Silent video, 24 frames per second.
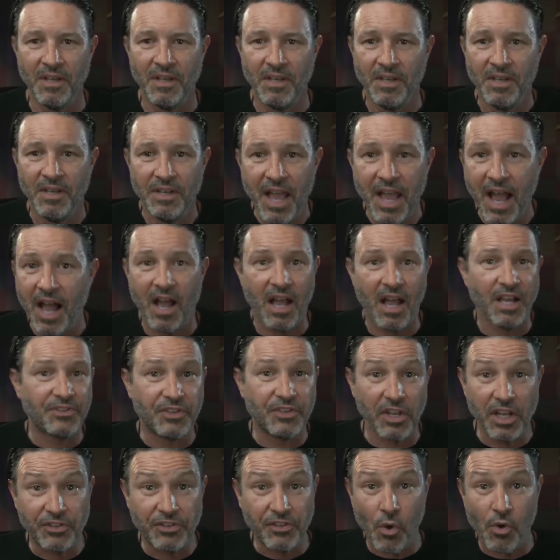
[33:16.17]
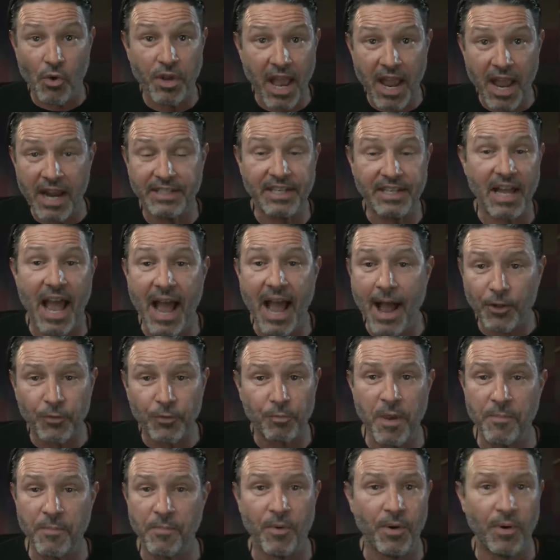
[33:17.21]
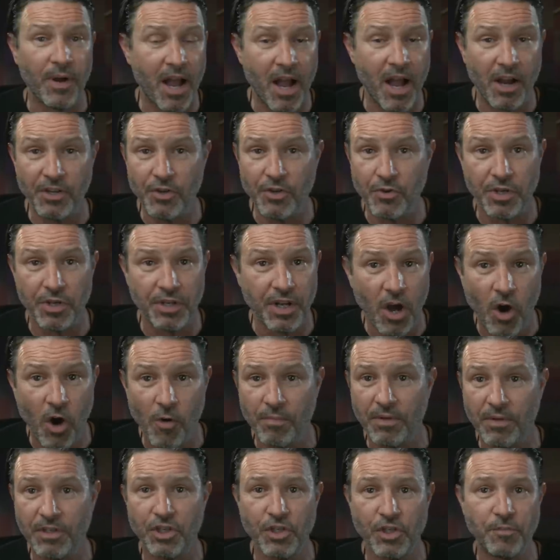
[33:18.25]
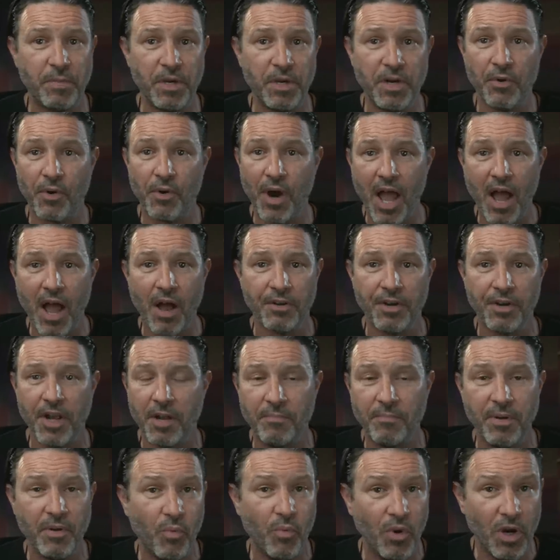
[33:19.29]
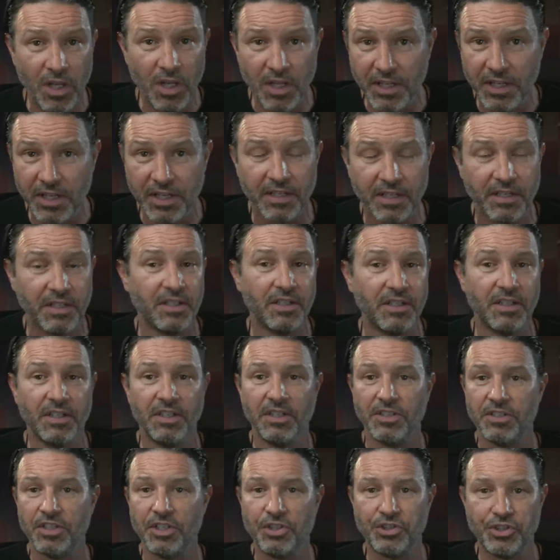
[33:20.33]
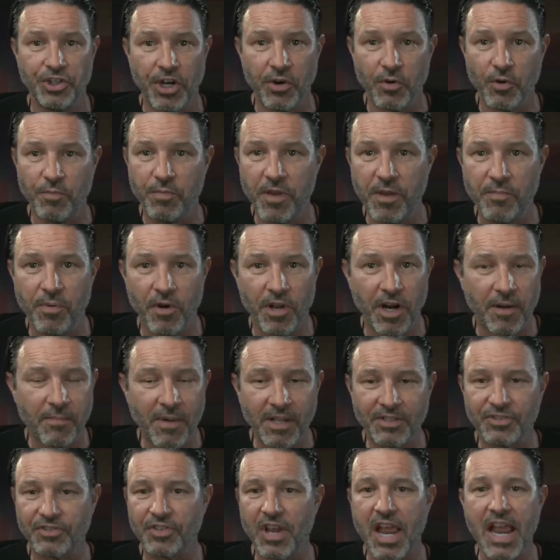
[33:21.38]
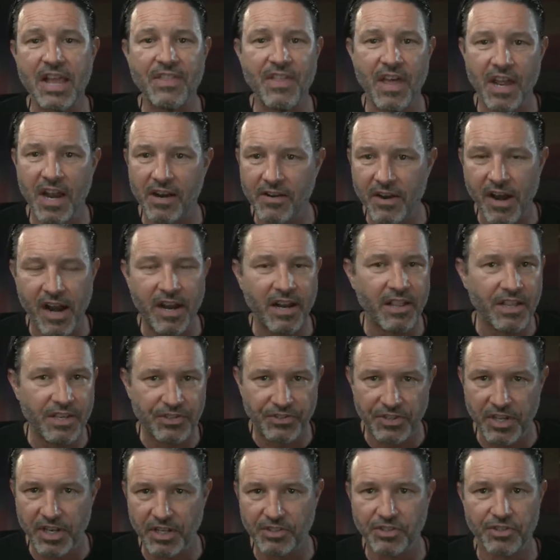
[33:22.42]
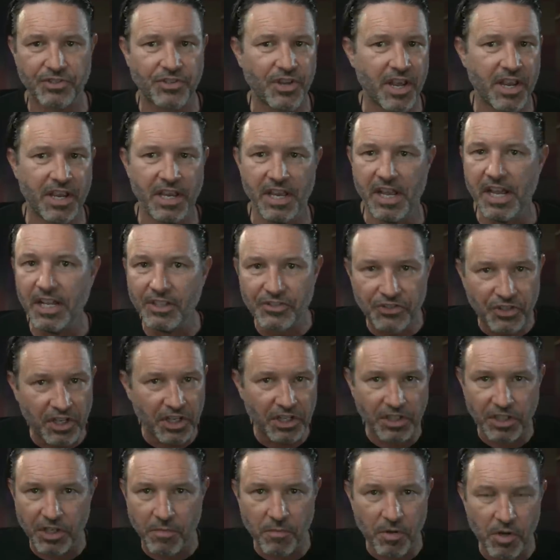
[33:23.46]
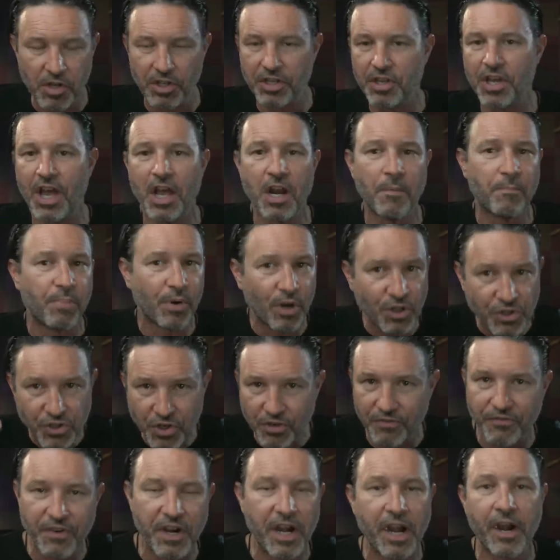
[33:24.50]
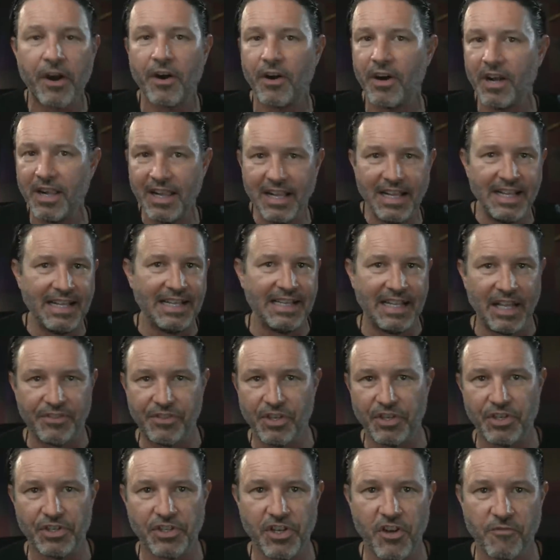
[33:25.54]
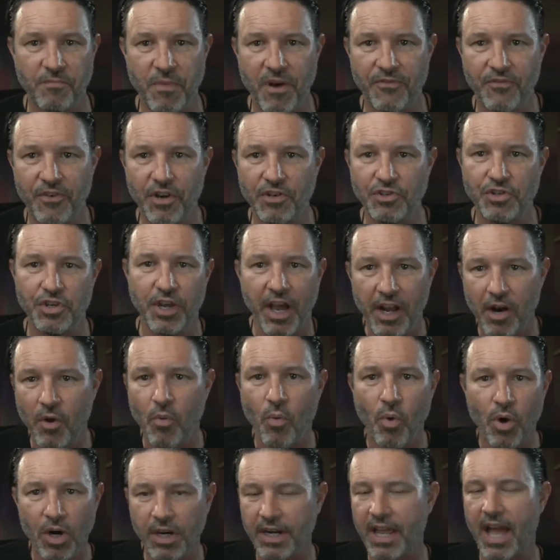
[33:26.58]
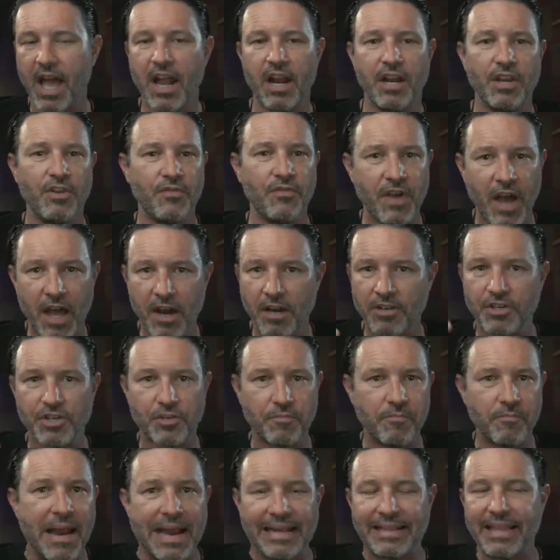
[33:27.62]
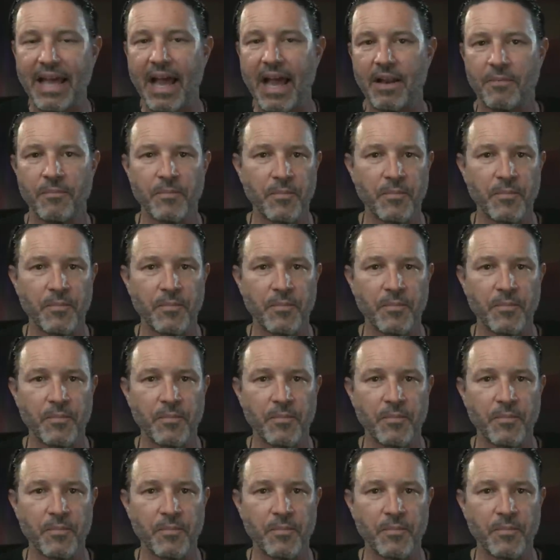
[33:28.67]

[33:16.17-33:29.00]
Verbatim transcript: yeah, it's it's okay to ask people how you can help and just be around and be willing to share with people. And I'm not saying that any, any of these things is like instant community. You got to persevere at this stuff, my friends. You got to work at it. You got to just make that